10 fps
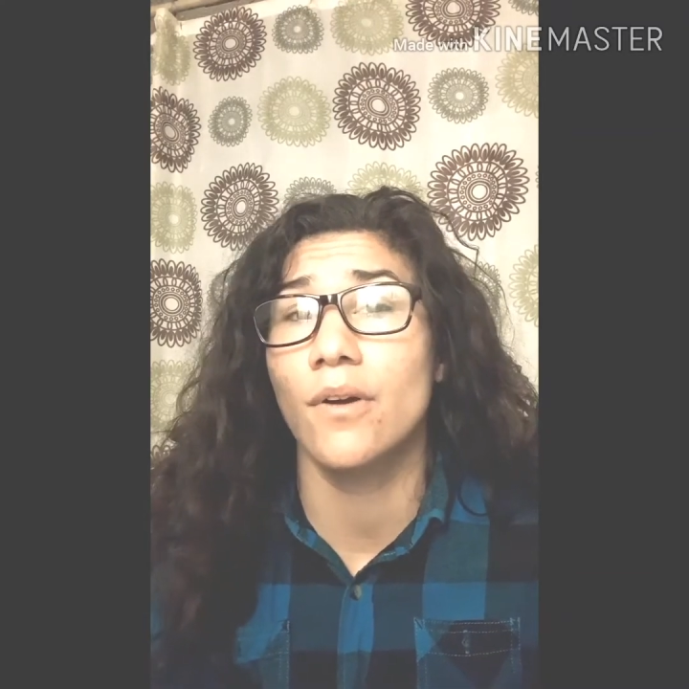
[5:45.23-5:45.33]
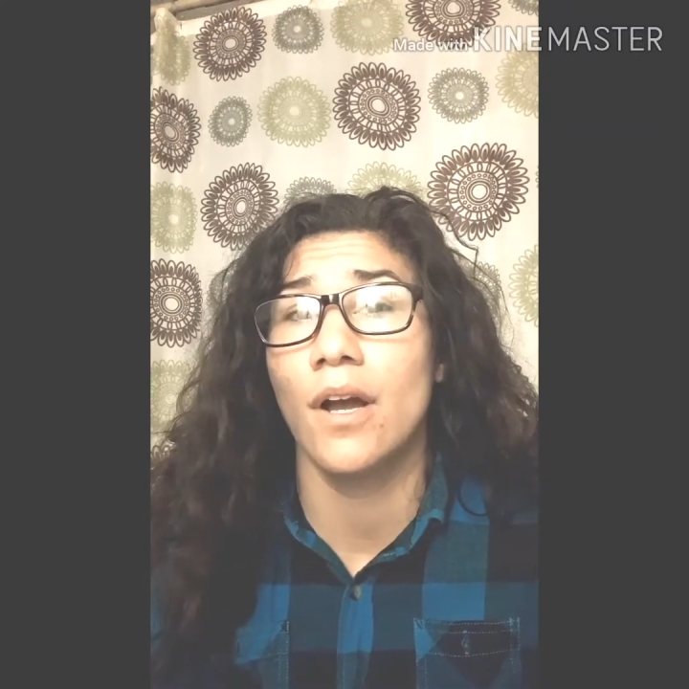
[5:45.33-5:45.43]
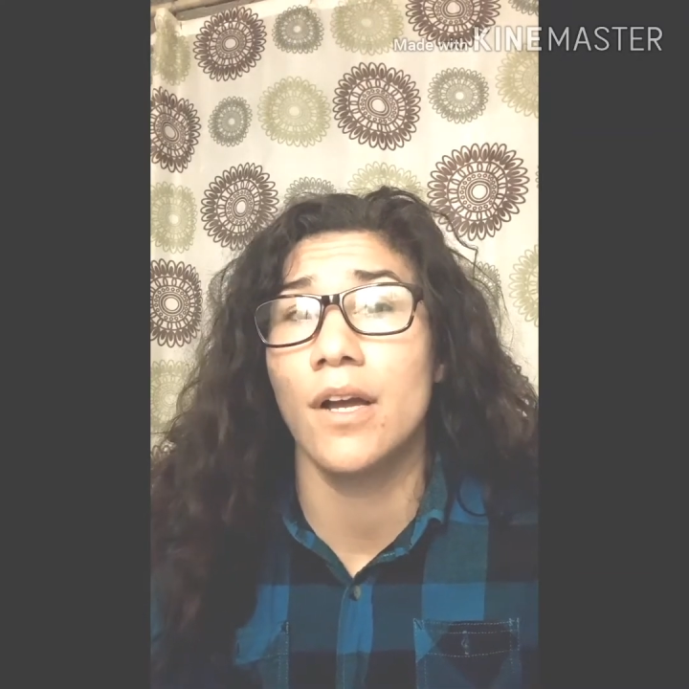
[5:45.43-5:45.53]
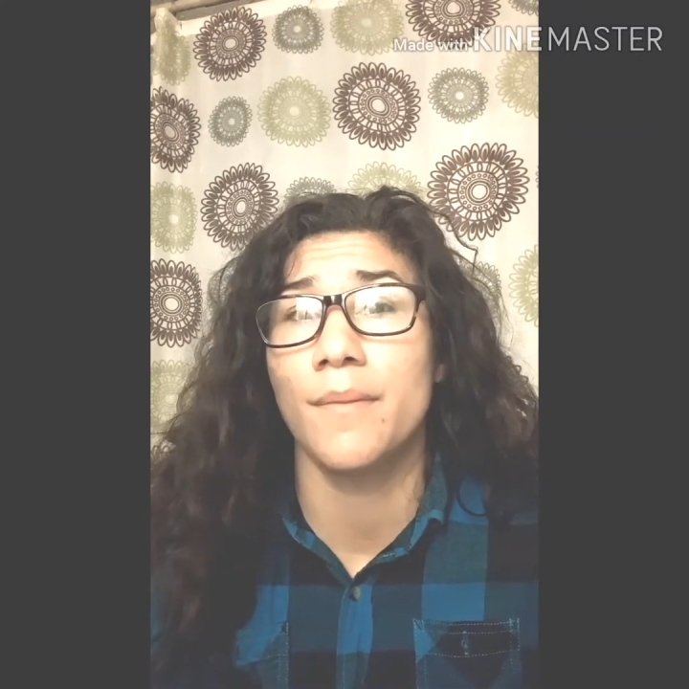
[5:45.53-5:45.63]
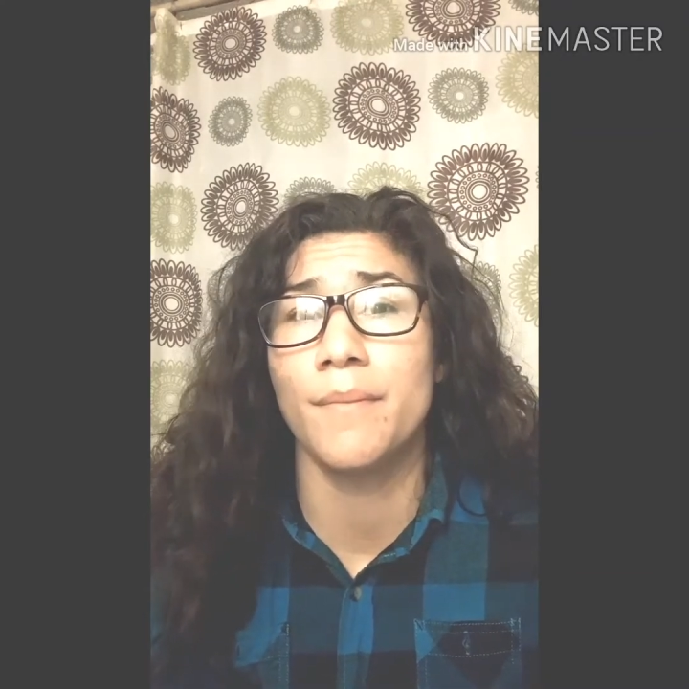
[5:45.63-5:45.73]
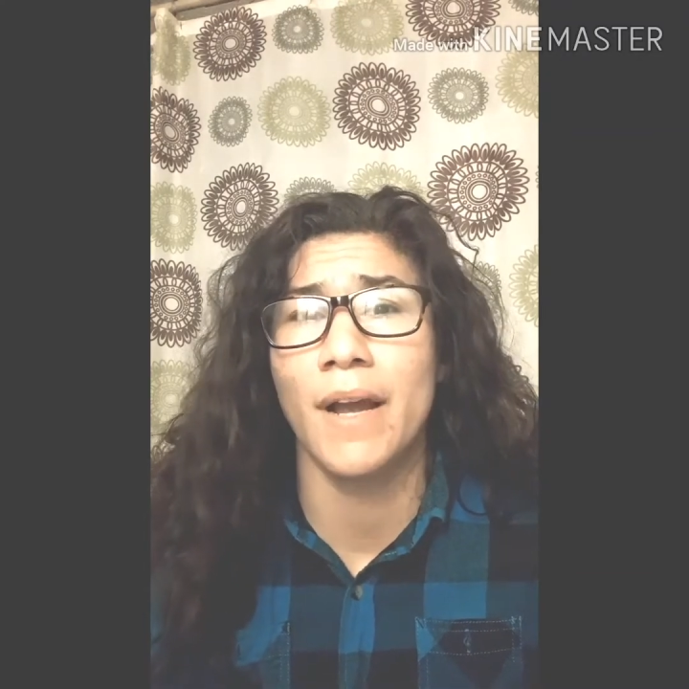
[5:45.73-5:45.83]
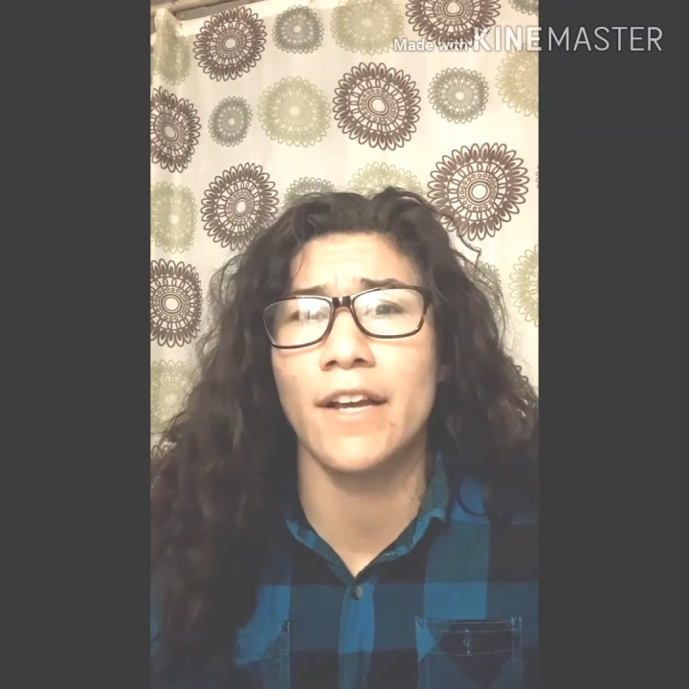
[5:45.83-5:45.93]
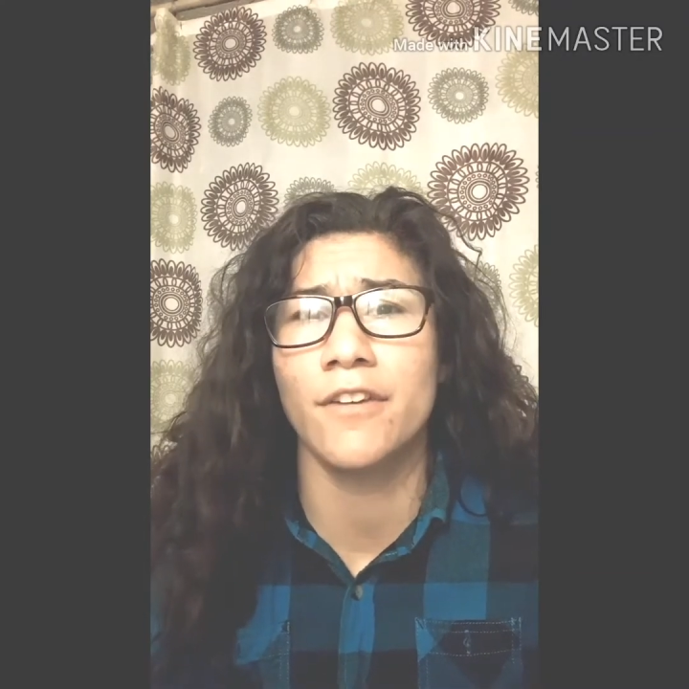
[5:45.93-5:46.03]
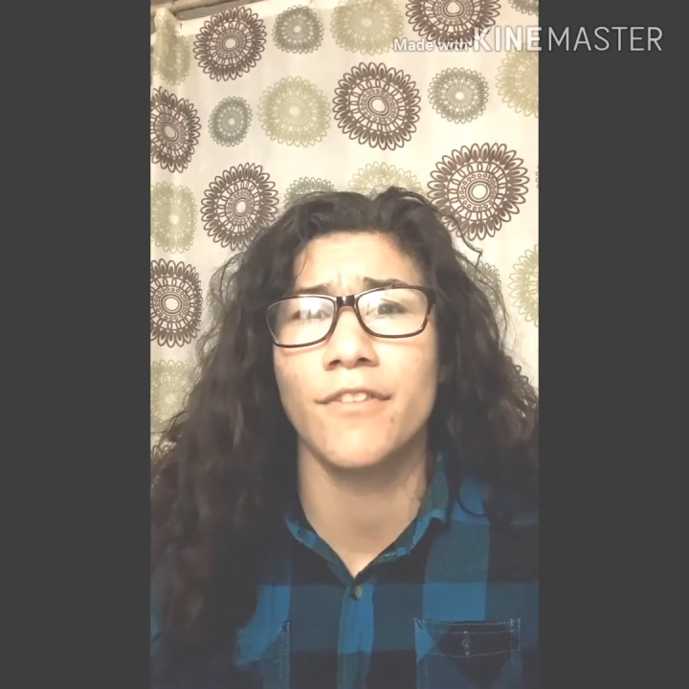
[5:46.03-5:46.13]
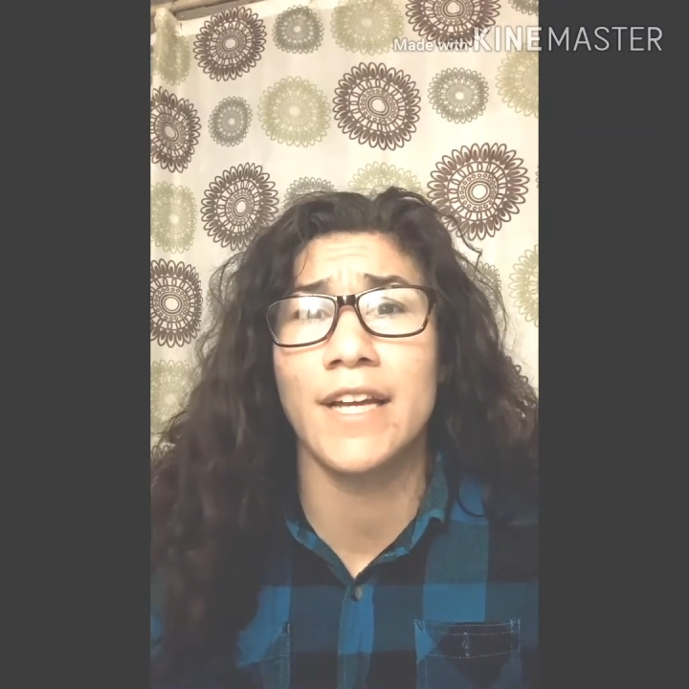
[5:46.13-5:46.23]
I
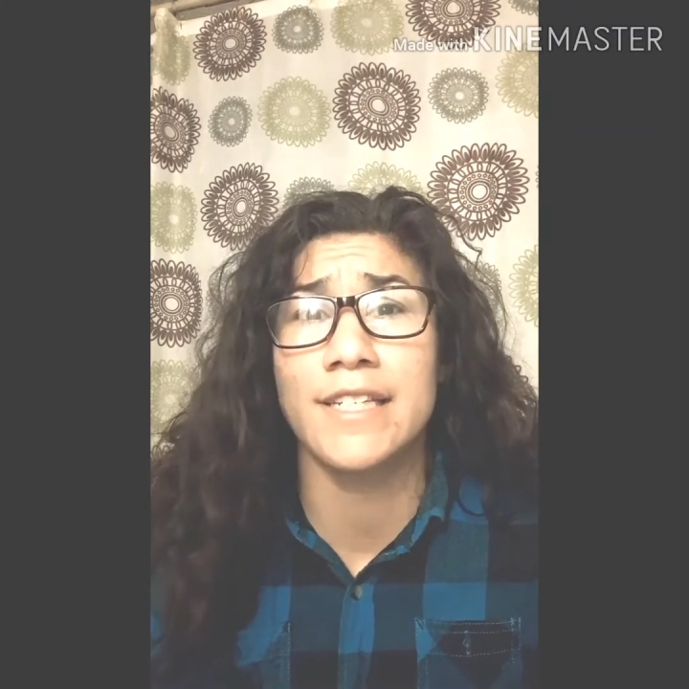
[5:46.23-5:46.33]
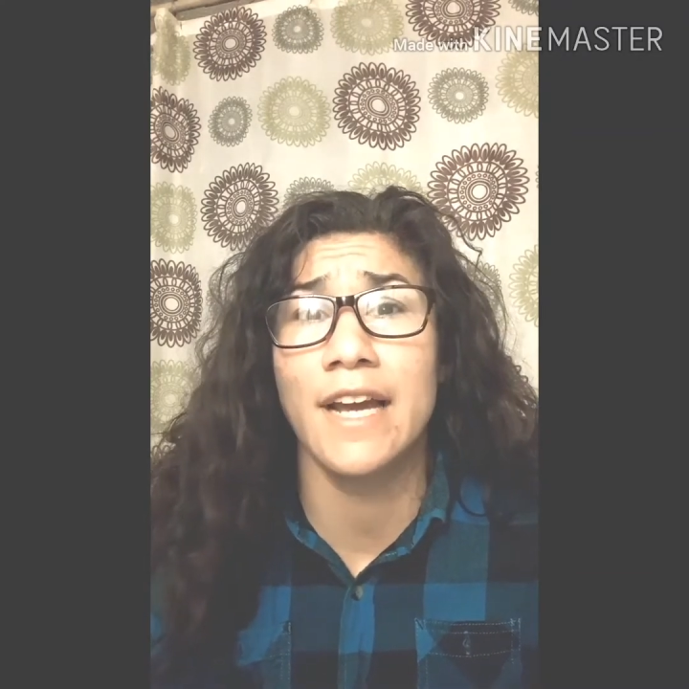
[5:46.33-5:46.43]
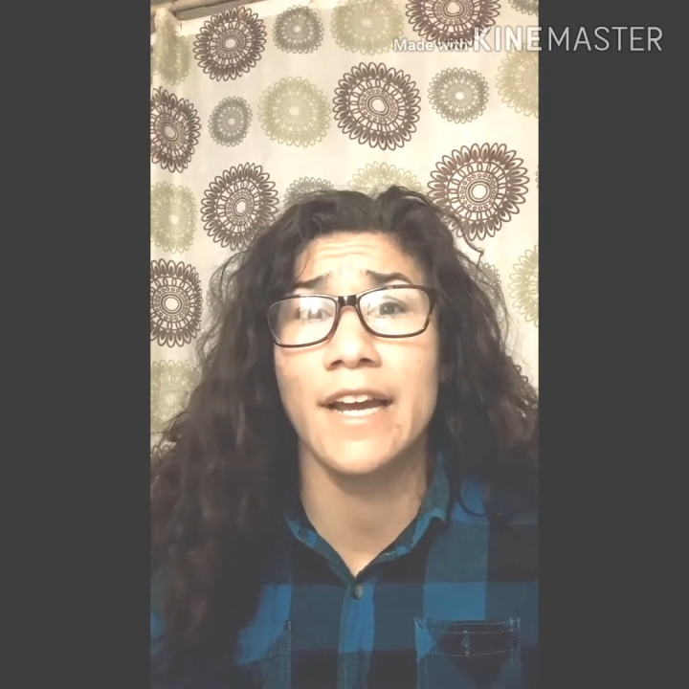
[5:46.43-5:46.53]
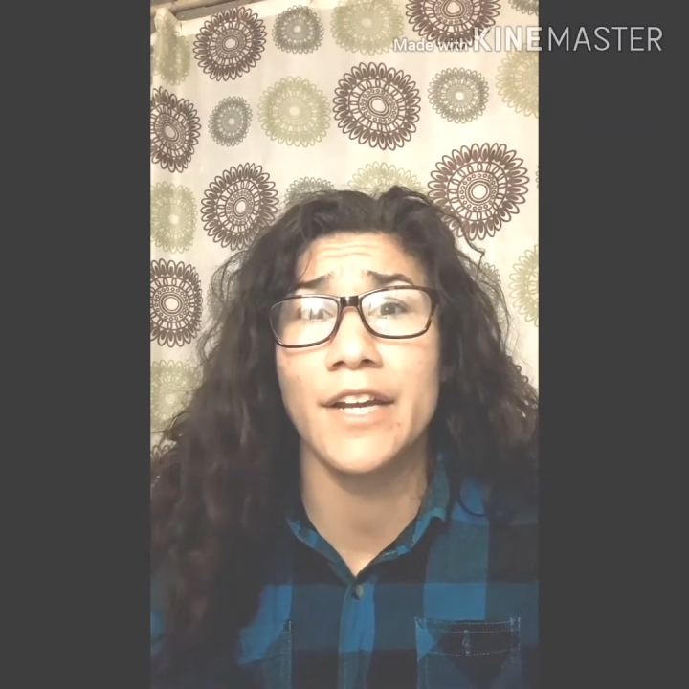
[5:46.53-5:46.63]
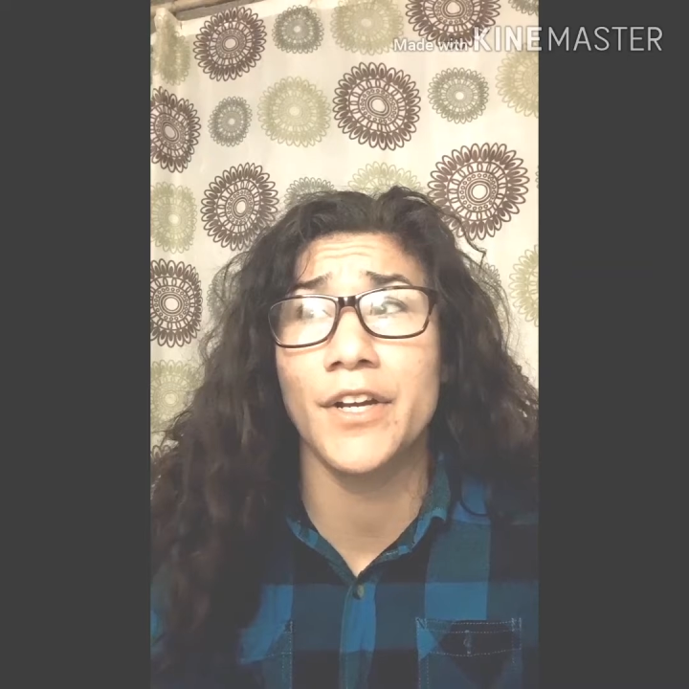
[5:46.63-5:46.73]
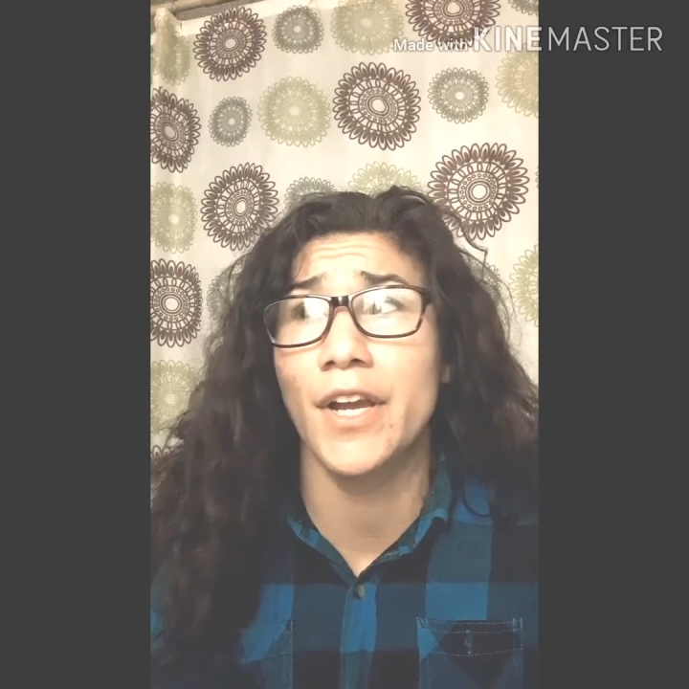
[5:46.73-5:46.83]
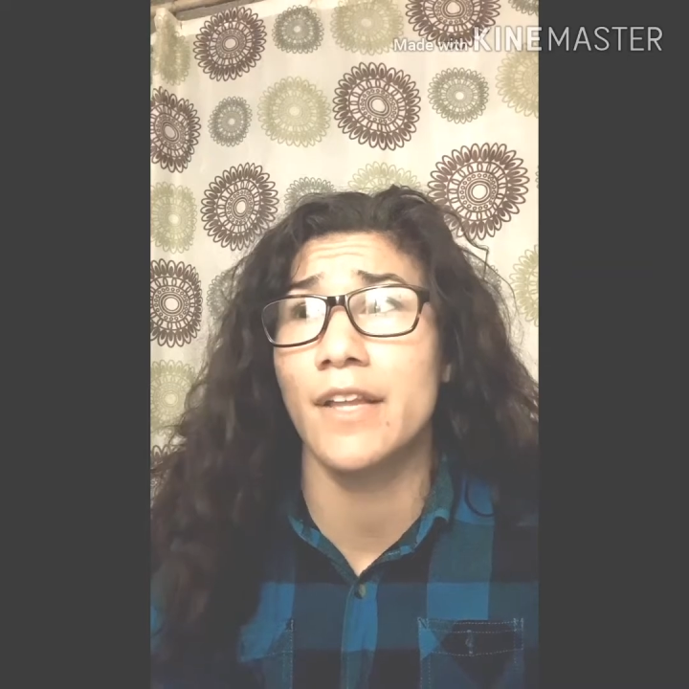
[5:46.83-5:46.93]
got a flat tire,